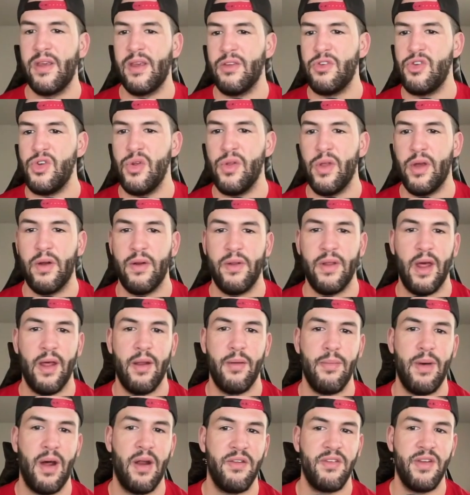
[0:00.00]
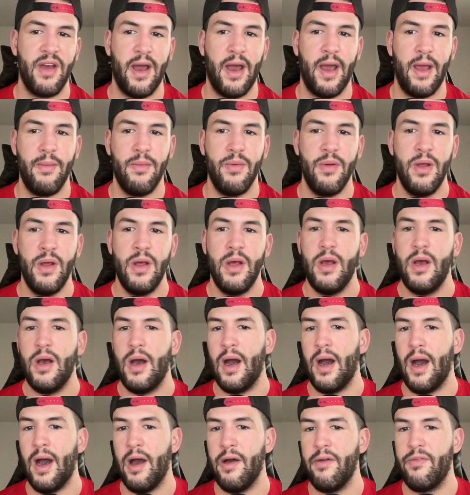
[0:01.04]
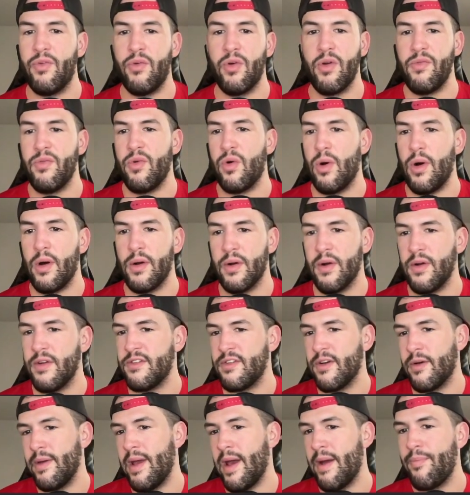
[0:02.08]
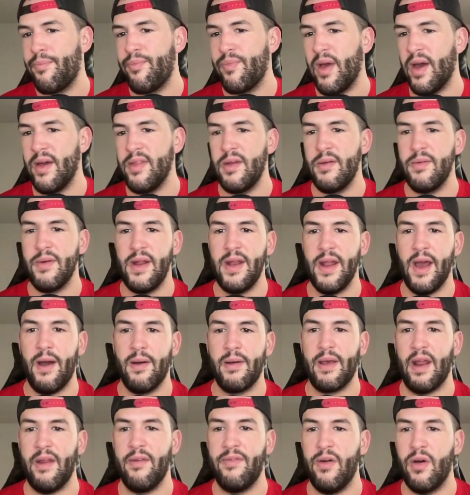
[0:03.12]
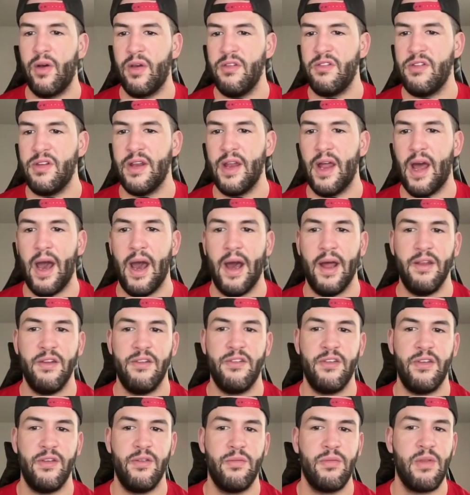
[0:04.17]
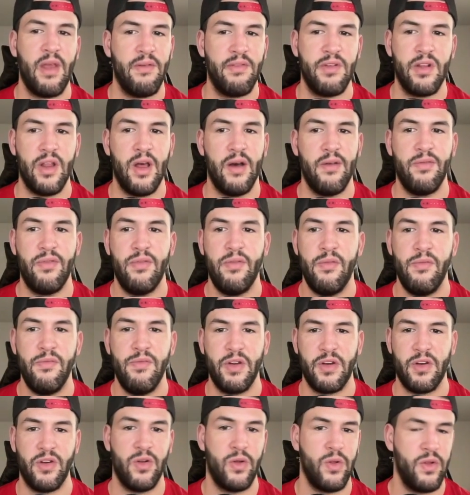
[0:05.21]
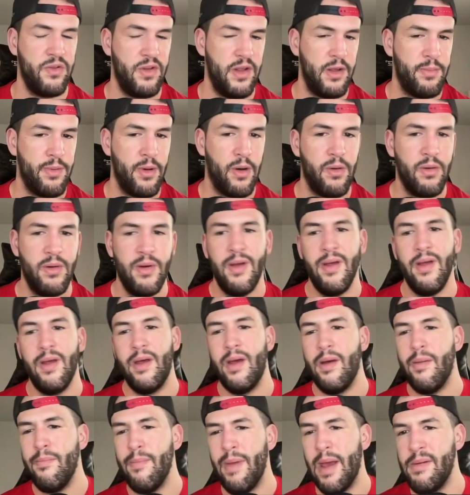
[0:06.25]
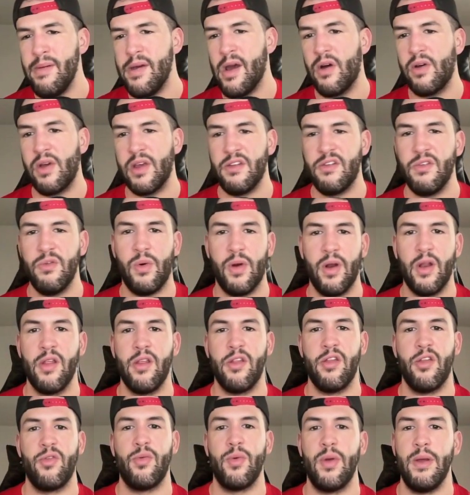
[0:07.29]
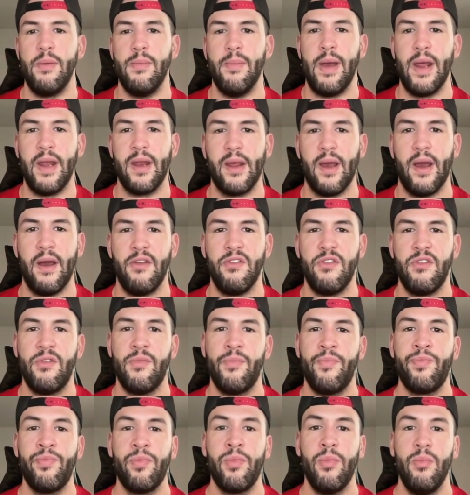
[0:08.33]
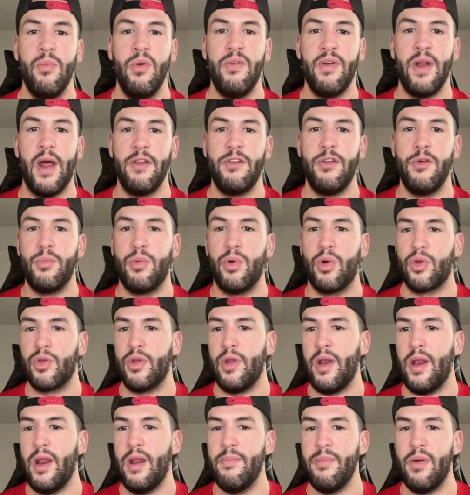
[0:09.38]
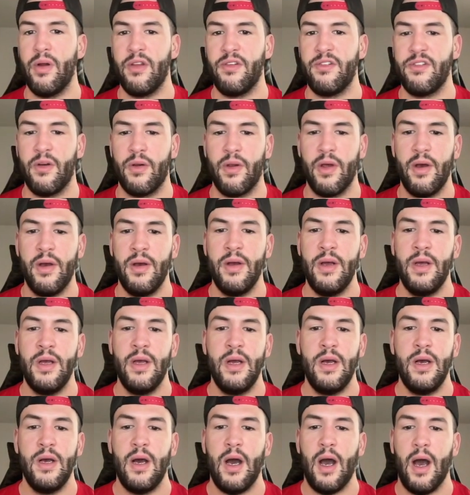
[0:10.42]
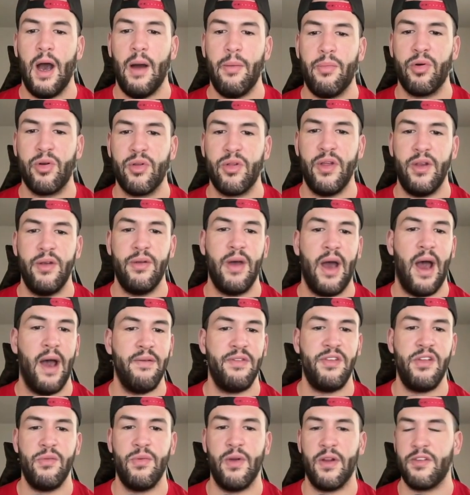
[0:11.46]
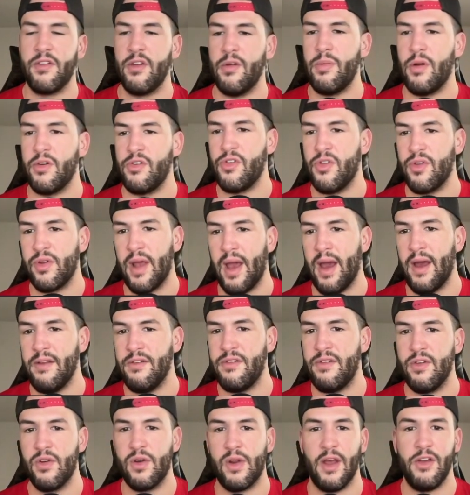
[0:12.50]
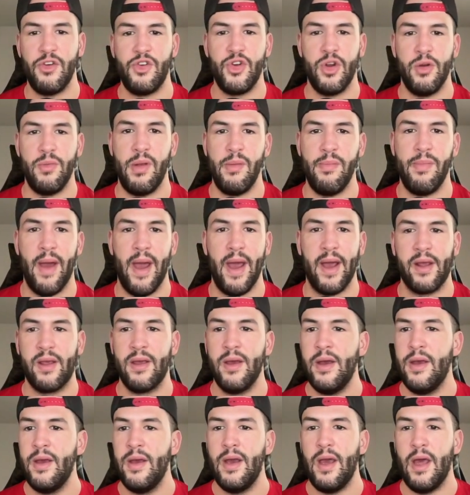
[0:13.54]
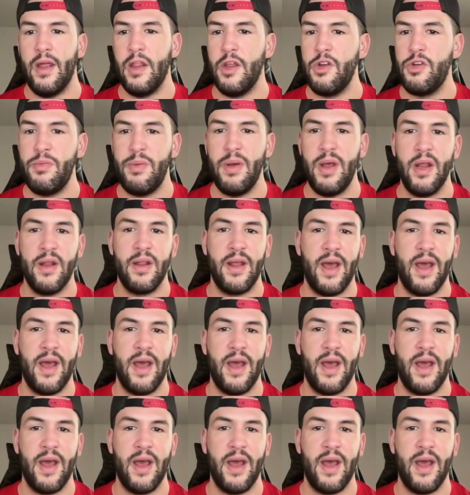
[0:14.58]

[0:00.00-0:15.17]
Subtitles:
get you there in that amount of time at 4,400. So yeah, I think right now kind of focusing on Kevin Love, Victor Oladipo. Maybe I'll get to one of the three main guys. Moving on to Brooklyn and Minnesota. Brooklyn obviously rested a bunch of their guys. Their guys should be back, and they should be in